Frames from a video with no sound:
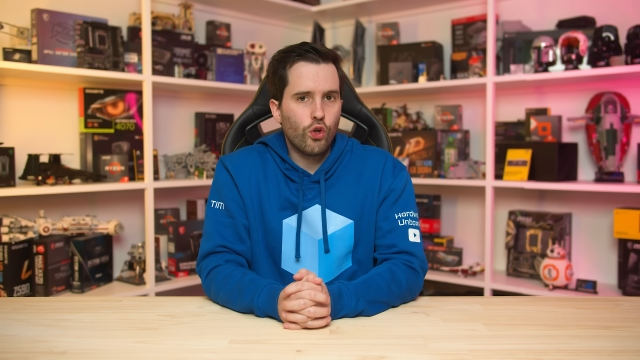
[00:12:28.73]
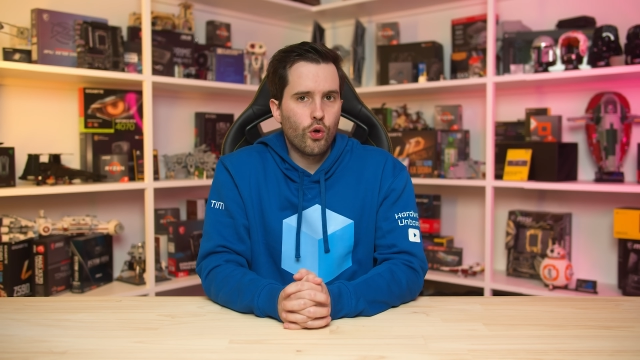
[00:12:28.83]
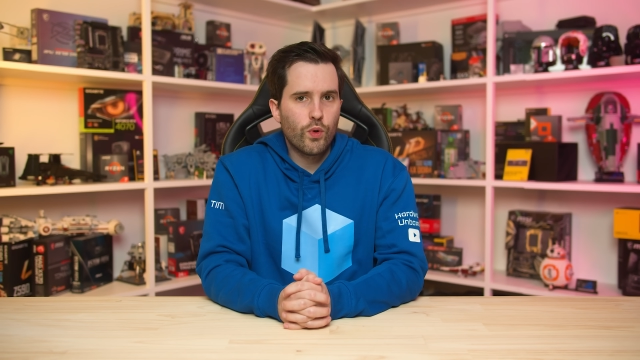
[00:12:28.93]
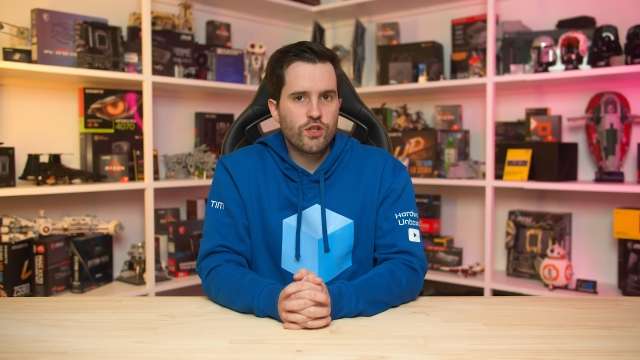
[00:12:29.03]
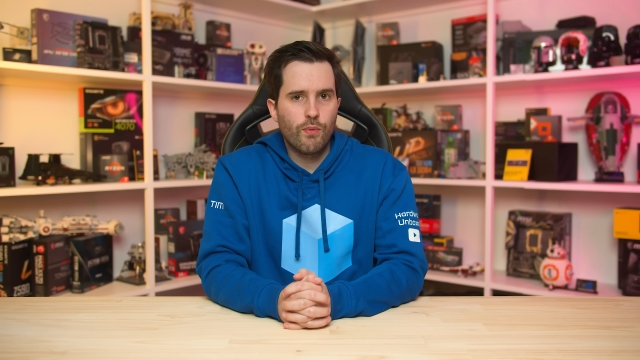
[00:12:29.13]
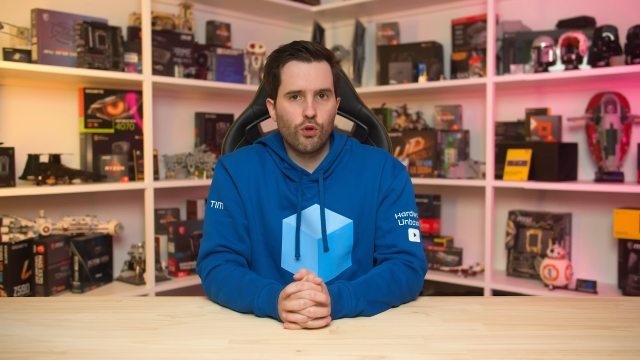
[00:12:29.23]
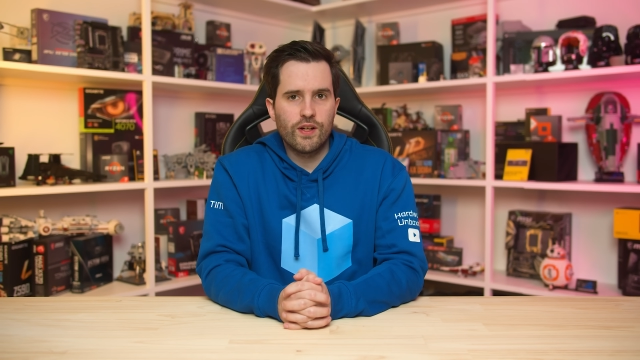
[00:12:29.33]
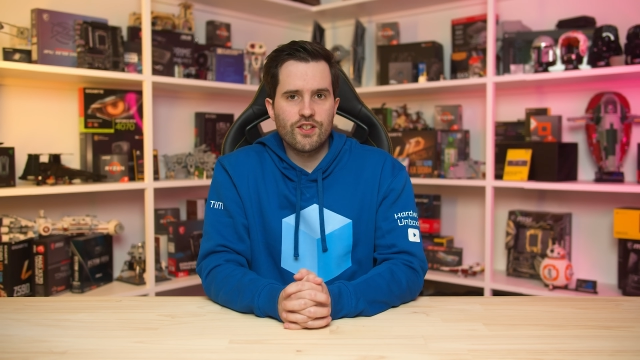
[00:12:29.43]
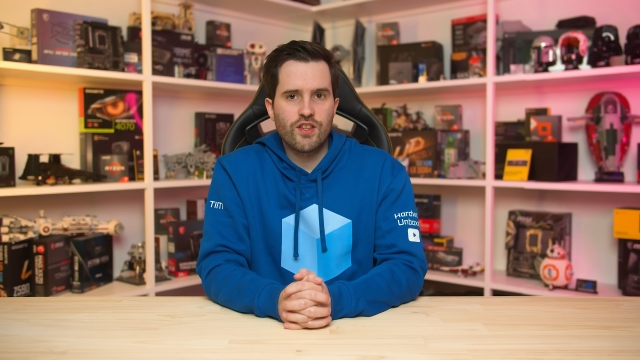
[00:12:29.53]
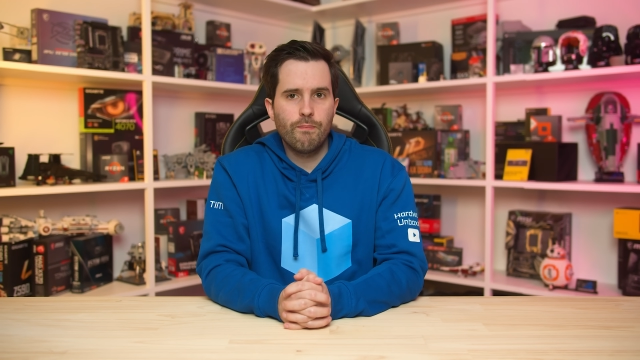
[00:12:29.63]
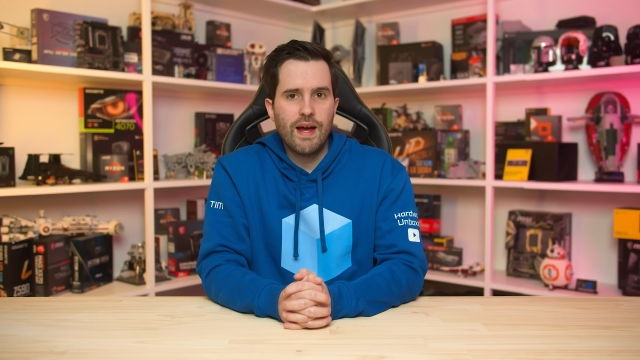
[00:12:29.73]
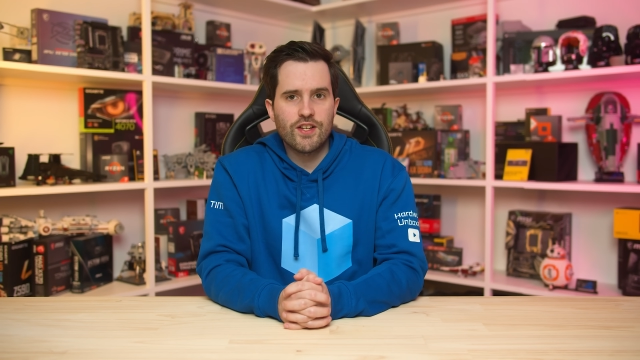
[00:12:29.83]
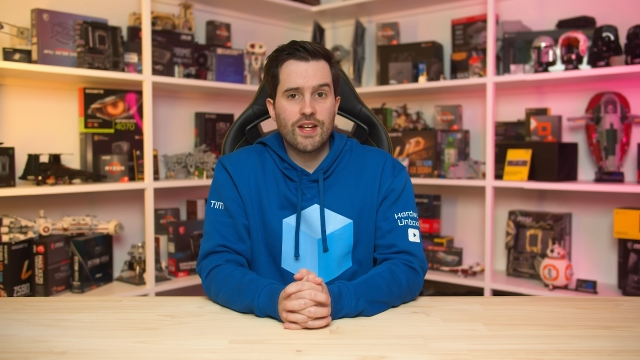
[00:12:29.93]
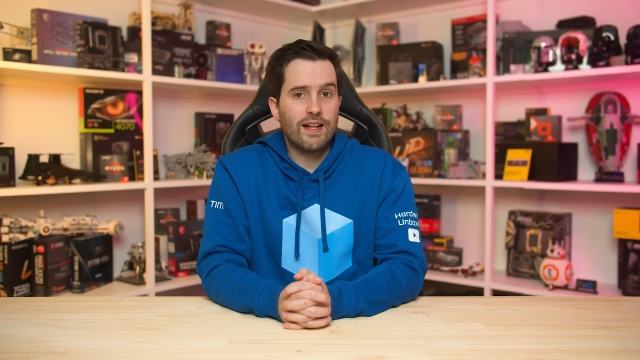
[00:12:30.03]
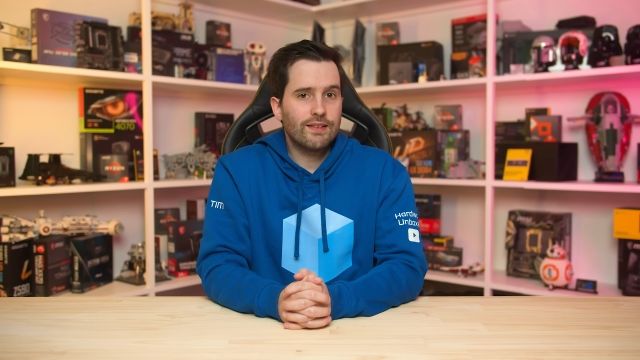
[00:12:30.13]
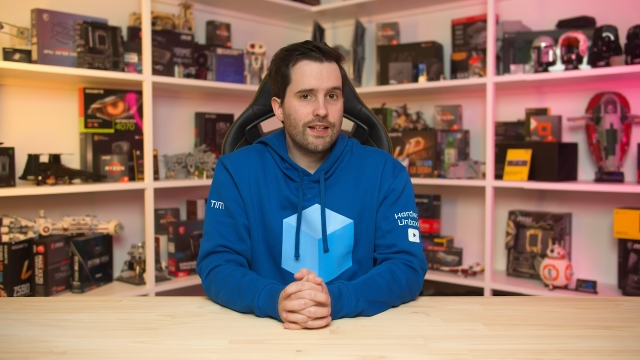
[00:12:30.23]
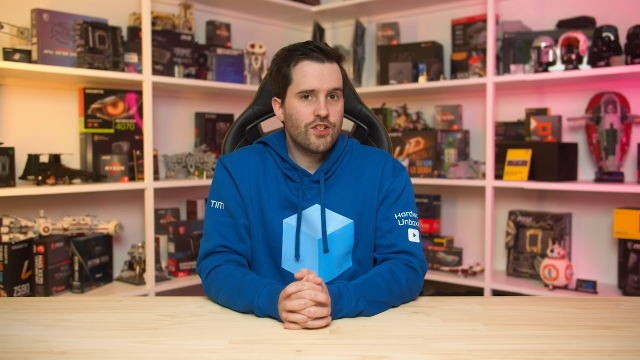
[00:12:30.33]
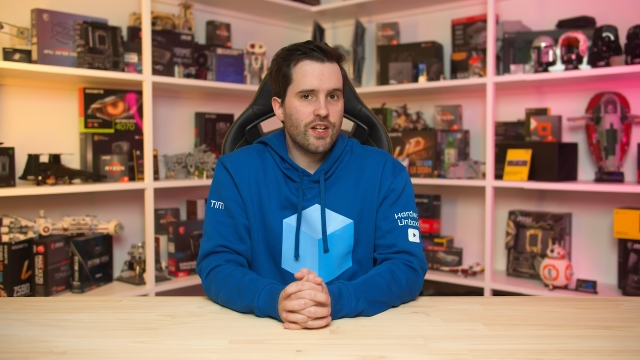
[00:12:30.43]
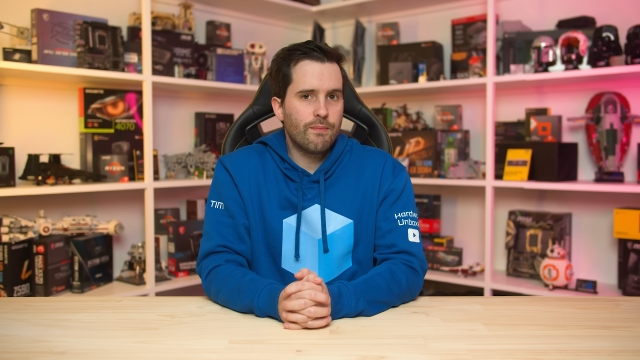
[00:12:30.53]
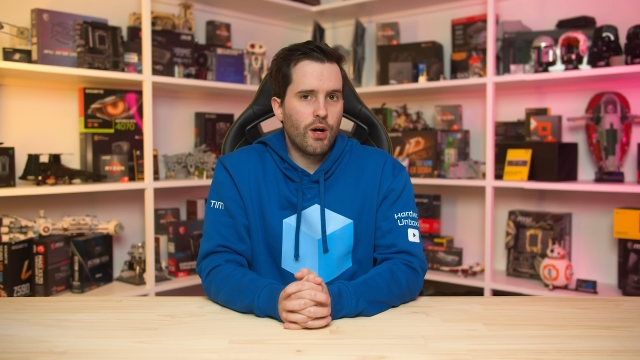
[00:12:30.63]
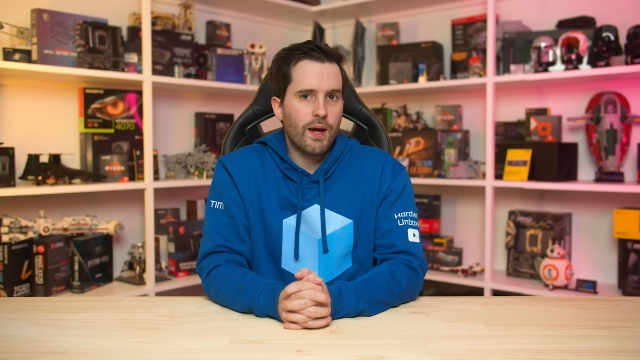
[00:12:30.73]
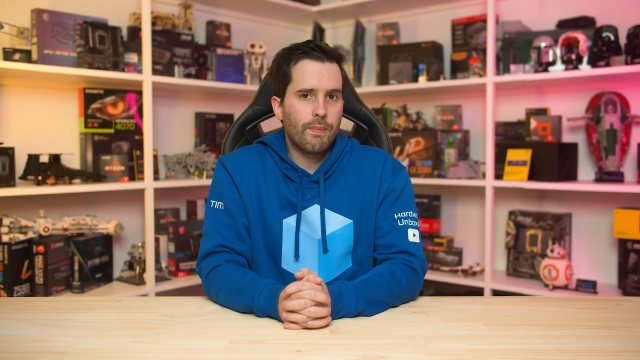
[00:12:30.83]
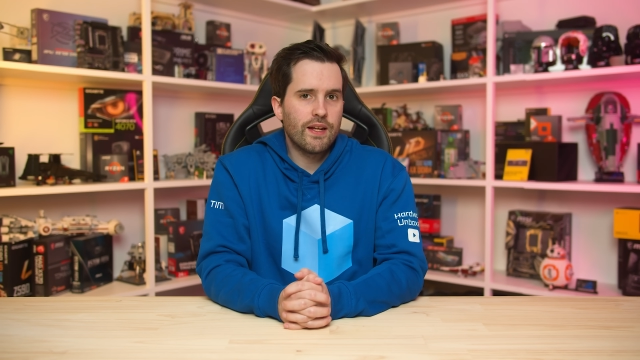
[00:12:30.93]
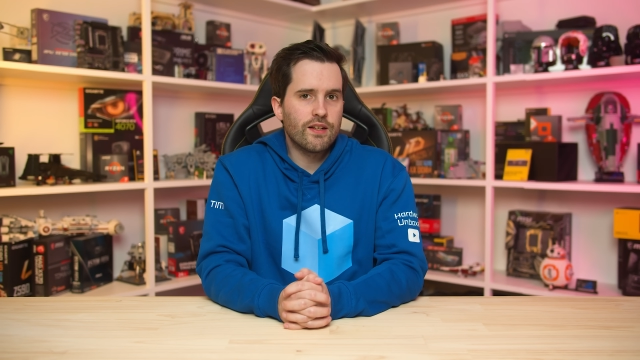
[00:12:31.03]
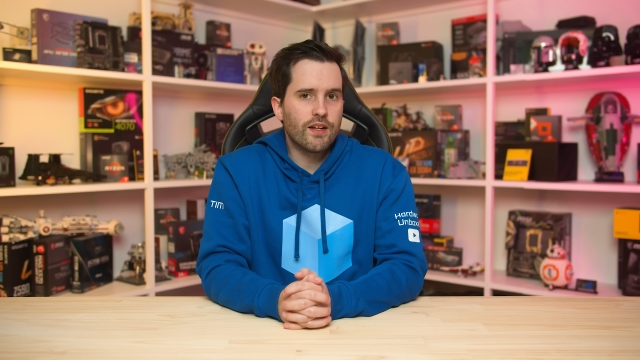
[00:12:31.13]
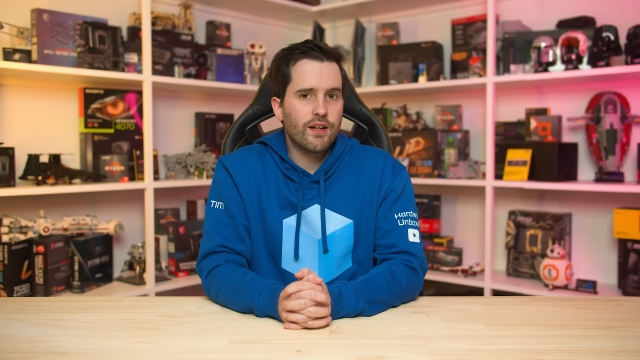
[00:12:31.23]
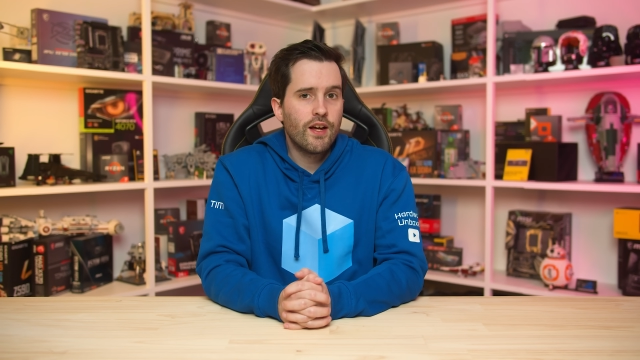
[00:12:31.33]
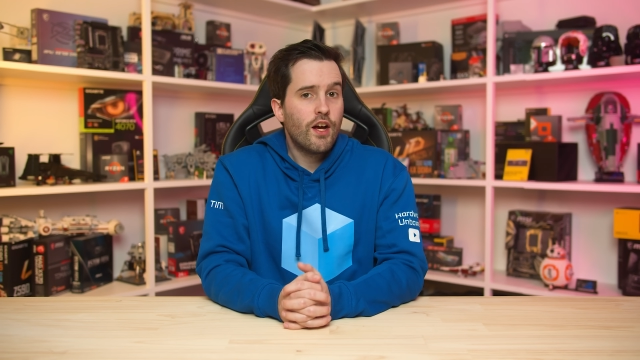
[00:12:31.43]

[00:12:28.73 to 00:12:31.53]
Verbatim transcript: on which model is the best, at least in my opinion.